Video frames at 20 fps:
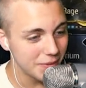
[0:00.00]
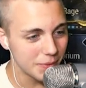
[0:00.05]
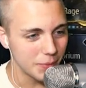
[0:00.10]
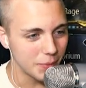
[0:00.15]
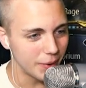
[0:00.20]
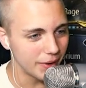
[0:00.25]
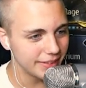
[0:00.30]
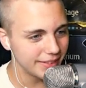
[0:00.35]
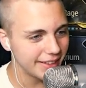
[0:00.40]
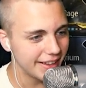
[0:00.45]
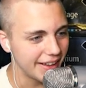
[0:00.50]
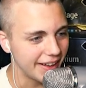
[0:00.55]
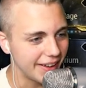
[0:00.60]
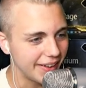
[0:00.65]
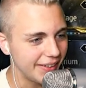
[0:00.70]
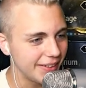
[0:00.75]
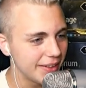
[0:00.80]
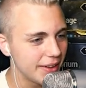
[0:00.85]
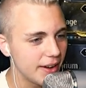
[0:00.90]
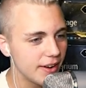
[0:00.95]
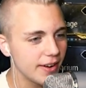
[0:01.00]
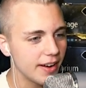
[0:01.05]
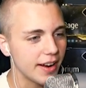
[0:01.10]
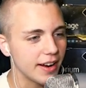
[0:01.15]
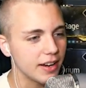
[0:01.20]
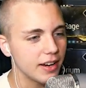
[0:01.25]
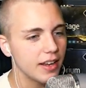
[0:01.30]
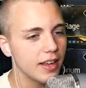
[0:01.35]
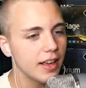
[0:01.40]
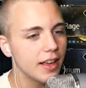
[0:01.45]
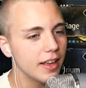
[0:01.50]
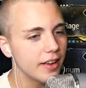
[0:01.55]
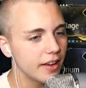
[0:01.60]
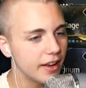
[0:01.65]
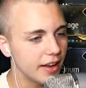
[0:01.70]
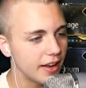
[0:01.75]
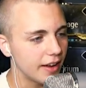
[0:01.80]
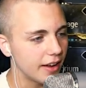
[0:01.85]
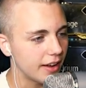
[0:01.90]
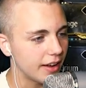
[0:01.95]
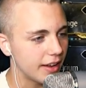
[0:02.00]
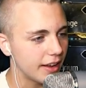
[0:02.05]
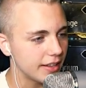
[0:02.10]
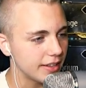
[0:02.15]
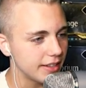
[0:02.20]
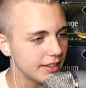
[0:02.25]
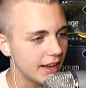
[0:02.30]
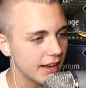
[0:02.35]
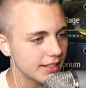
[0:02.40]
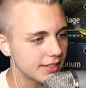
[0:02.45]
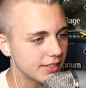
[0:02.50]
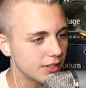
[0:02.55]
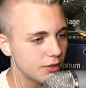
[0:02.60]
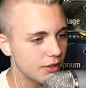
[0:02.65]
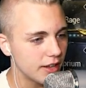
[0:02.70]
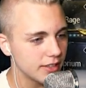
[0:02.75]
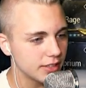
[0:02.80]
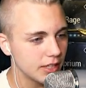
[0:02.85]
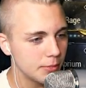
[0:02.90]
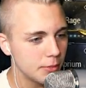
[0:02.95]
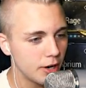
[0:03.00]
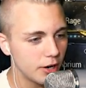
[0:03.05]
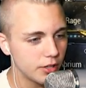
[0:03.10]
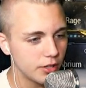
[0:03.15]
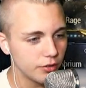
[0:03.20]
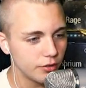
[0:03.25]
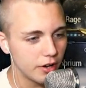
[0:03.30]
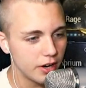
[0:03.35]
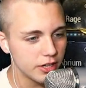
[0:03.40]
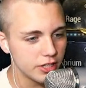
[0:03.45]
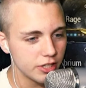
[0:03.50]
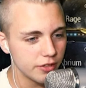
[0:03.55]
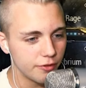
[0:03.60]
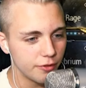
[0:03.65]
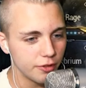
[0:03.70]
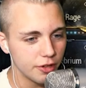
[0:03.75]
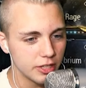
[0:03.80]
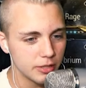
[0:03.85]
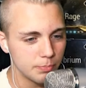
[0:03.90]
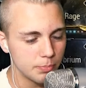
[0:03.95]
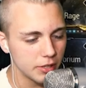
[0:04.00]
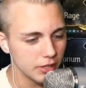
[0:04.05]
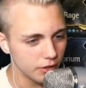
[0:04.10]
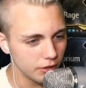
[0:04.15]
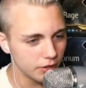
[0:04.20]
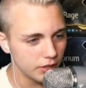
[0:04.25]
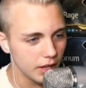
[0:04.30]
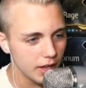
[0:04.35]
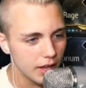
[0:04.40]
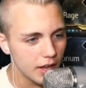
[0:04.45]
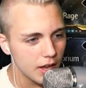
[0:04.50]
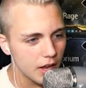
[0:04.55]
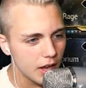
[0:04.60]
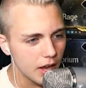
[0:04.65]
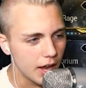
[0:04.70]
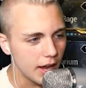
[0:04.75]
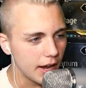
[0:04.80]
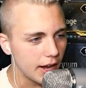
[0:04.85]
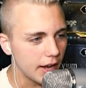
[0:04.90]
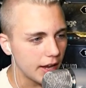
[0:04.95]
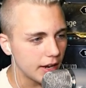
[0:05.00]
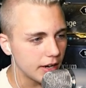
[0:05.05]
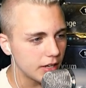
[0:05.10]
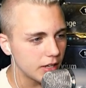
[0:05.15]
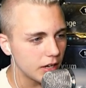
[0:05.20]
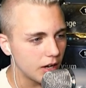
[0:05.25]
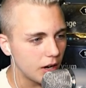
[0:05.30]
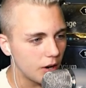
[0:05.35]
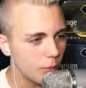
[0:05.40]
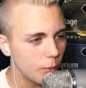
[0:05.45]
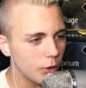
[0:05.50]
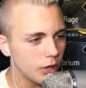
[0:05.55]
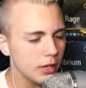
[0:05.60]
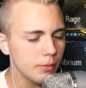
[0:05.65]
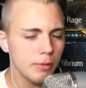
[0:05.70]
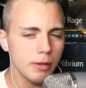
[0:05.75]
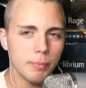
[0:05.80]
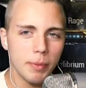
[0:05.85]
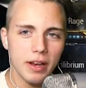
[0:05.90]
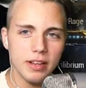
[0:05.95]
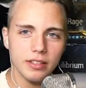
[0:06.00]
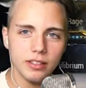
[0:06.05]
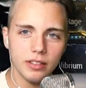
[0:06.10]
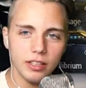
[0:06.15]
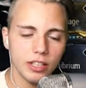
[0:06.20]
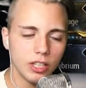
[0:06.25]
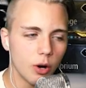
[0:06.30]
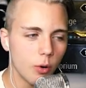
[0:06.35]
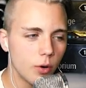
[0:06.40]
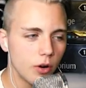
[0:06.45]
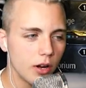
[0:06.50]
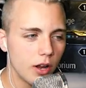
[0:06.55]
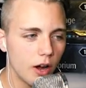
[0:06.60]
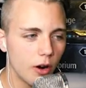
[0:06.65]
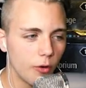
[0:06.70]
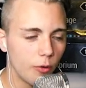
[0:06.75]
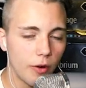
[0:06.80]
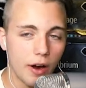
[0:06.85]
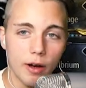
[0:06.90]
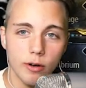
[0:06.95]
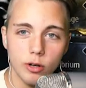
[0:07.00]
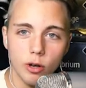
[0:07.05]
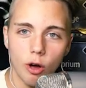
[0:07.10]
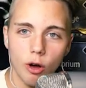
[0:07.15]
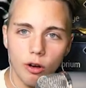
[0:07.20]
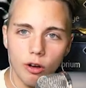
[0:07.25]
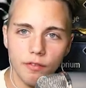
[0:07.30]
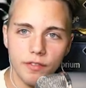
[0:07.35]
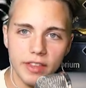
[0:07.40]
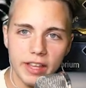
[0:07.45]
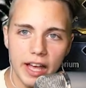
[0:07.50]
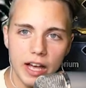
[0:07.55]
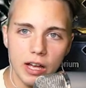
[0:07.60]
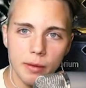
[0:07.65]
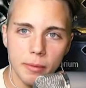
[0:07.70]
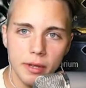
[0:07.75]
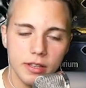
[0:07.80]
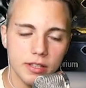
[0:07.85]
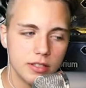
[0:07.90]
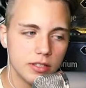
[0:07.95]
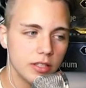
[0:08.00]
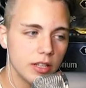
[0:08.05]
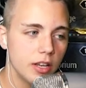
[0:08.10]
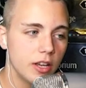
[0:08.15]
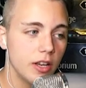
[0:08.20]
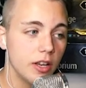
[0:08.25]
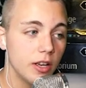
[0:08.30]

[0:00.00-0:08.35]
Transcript: What the hell? All right. And yes, so that's going to be our duration for this build. And we're going to be basically going around all of the elements,